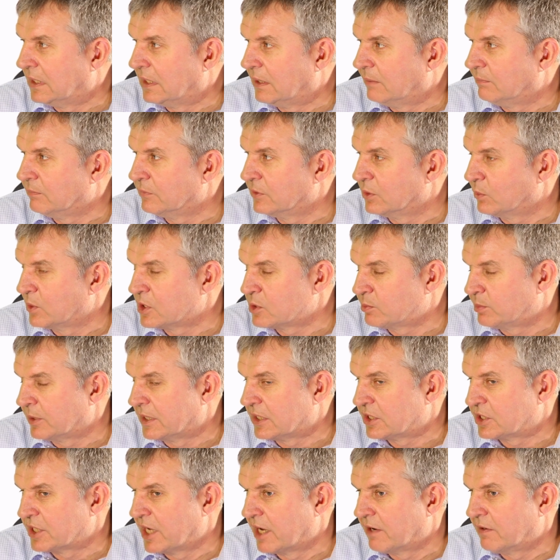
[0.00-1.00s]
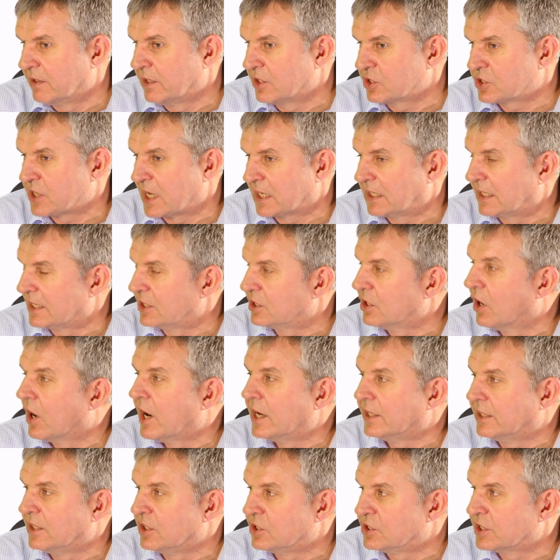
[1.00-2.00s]
um, the Wisbech area, sadly
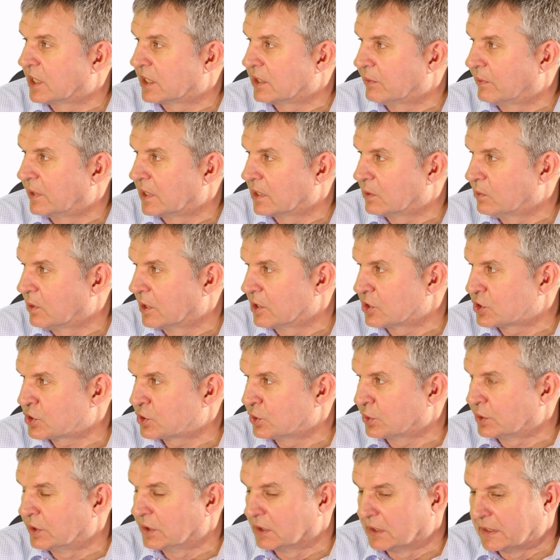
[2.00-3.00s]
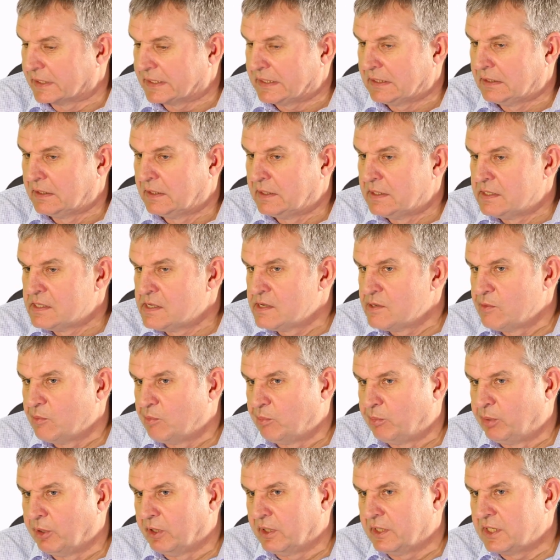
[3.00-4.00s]
died in January quite suddenly.
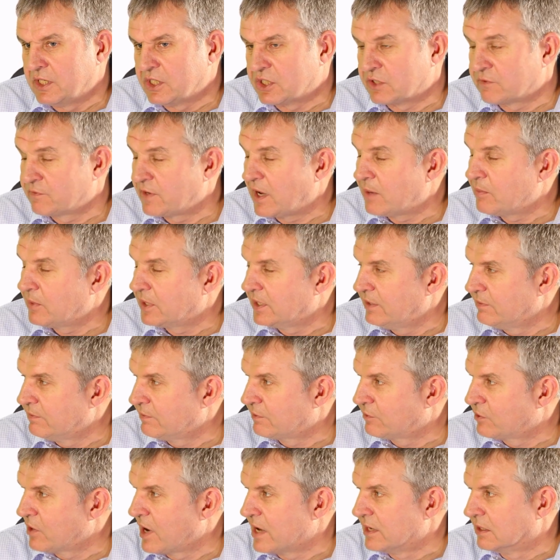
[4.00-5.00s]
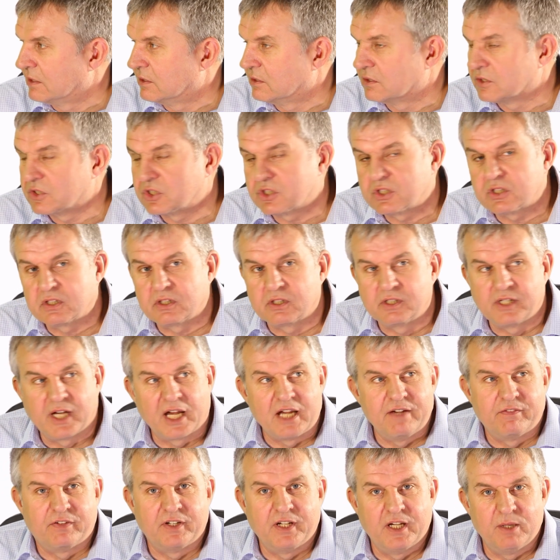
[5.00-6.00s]
But his family and friends
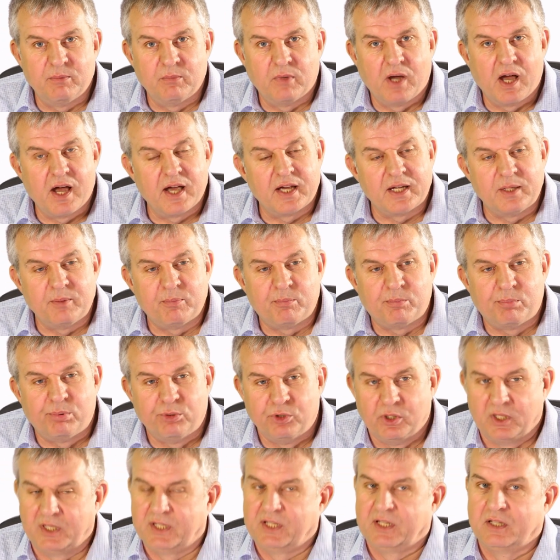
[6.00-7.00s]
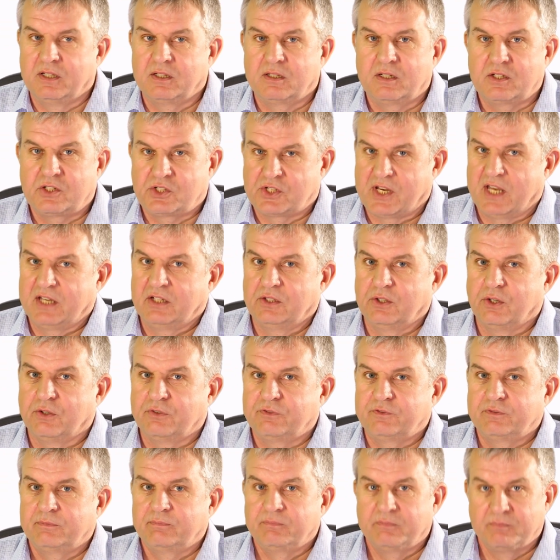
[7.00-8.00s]
gave him a brilliant send
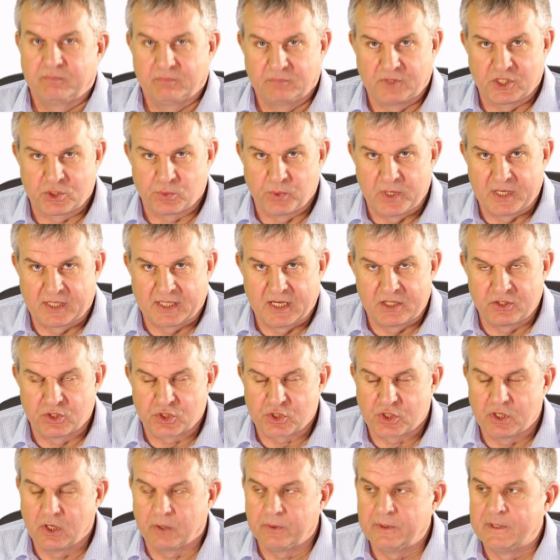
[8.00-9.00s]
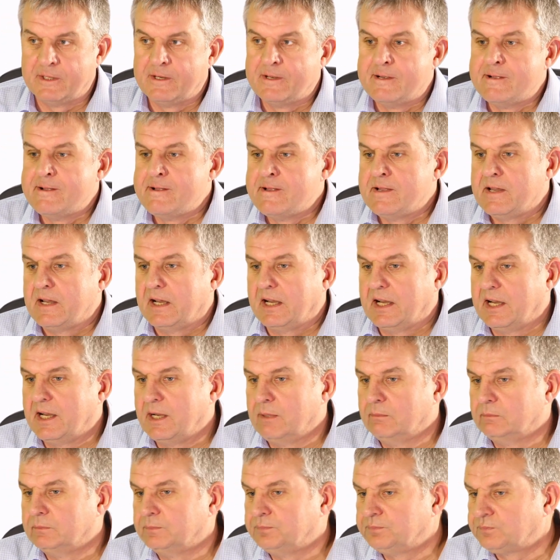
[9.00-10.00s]
off this weekend, just gone.
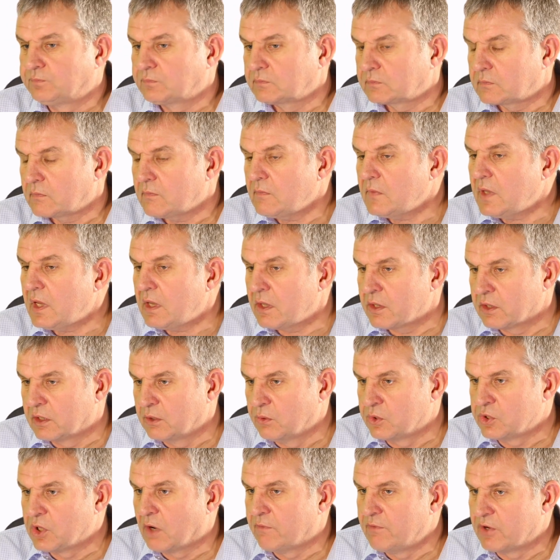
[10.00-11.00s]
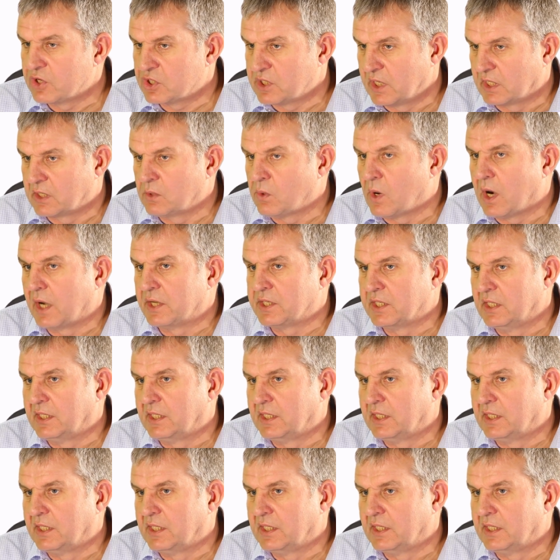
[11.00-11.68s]
Um, there was obviously quite a